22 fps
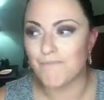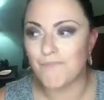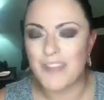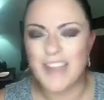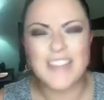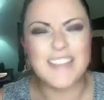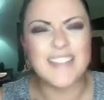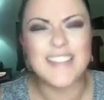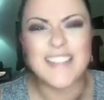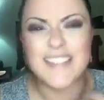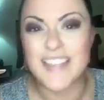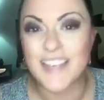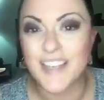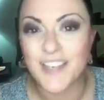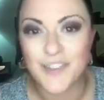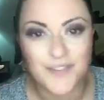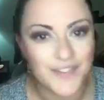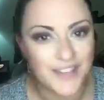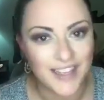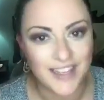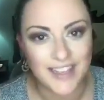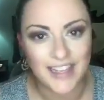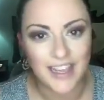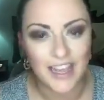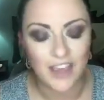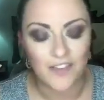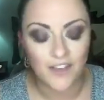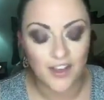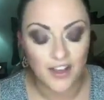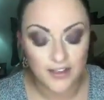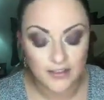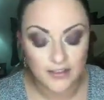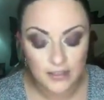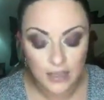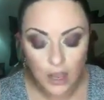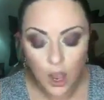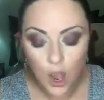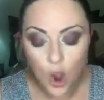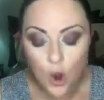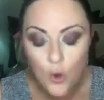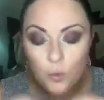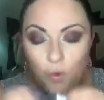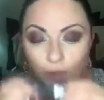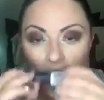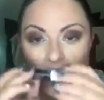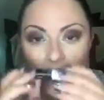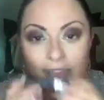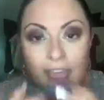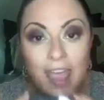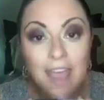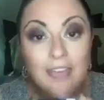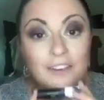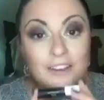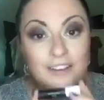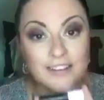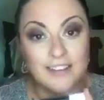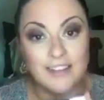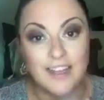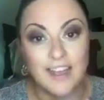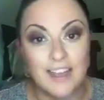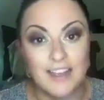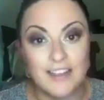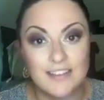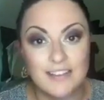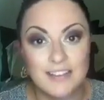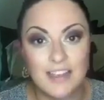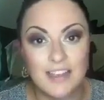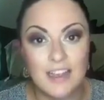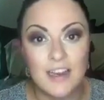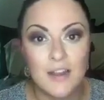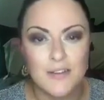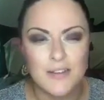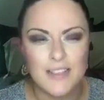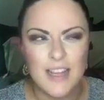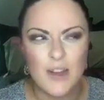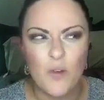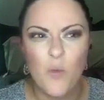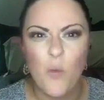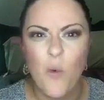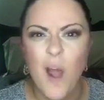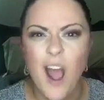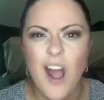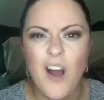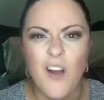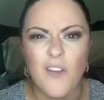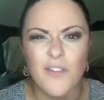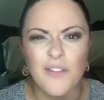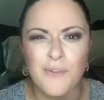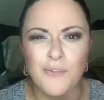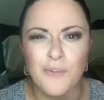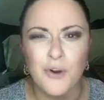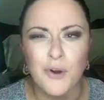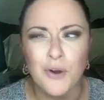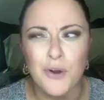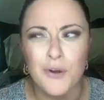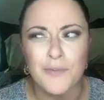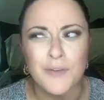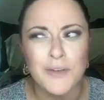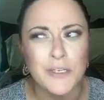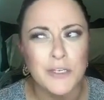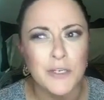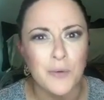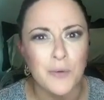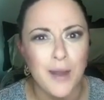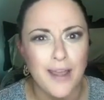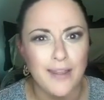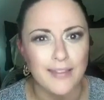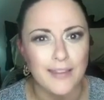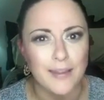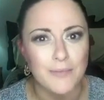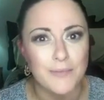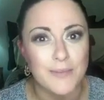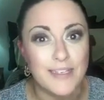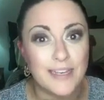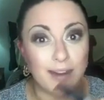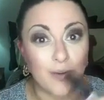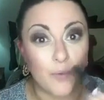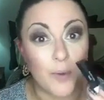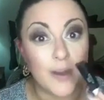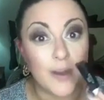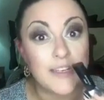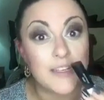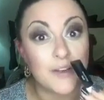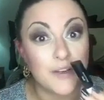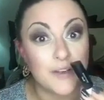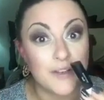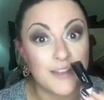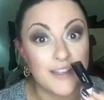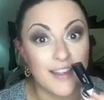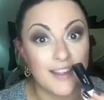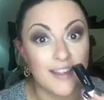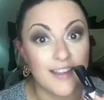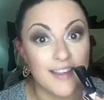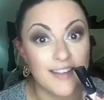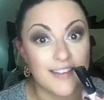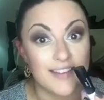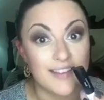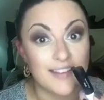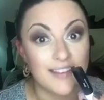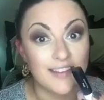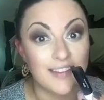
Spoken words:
incentives that they give us. Well, they gave us this, and I was like, wow, I've never heard of a duet lipstick. Wait till you see this.